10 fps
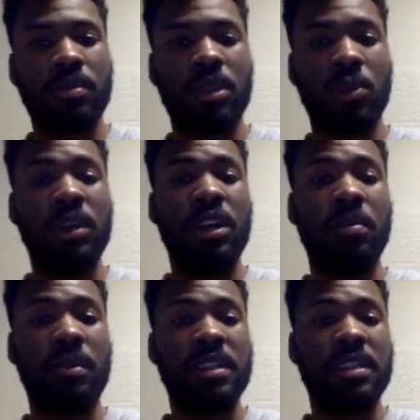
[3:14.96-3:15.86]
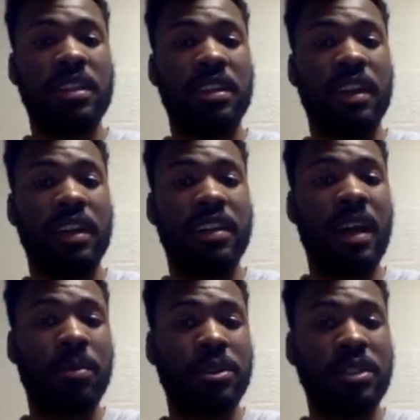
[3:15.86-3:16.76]
we are mixing a
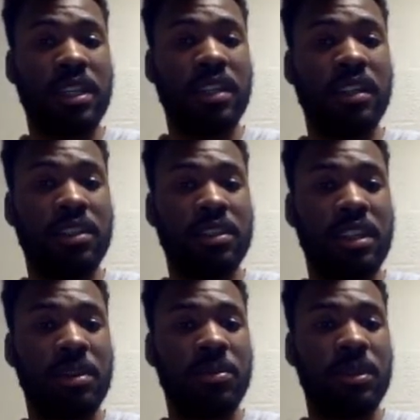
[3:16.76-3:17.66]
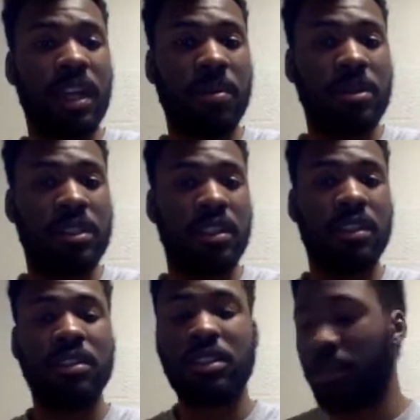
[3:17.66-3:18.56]
capital T and a little t with a capital T and a
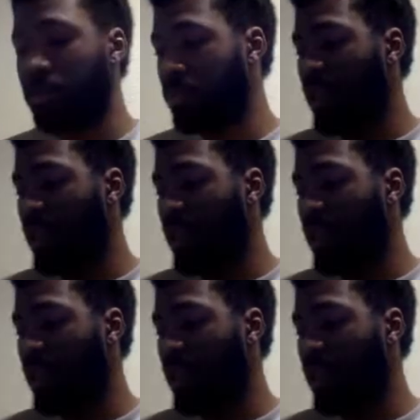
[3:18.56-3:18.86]
little t.